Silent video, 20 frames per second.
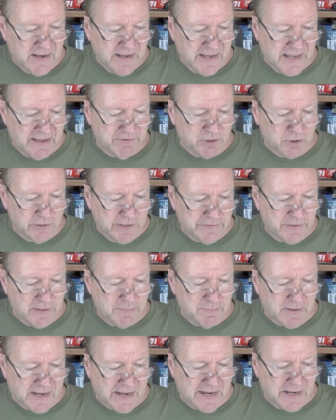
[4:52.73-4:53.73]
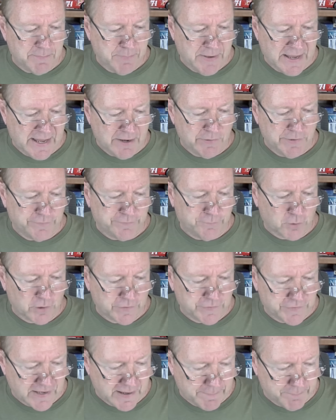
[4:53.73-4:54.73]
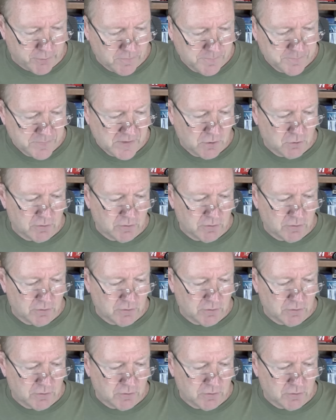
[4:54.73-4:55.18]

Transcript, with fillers: having lithium ion batteries, for example,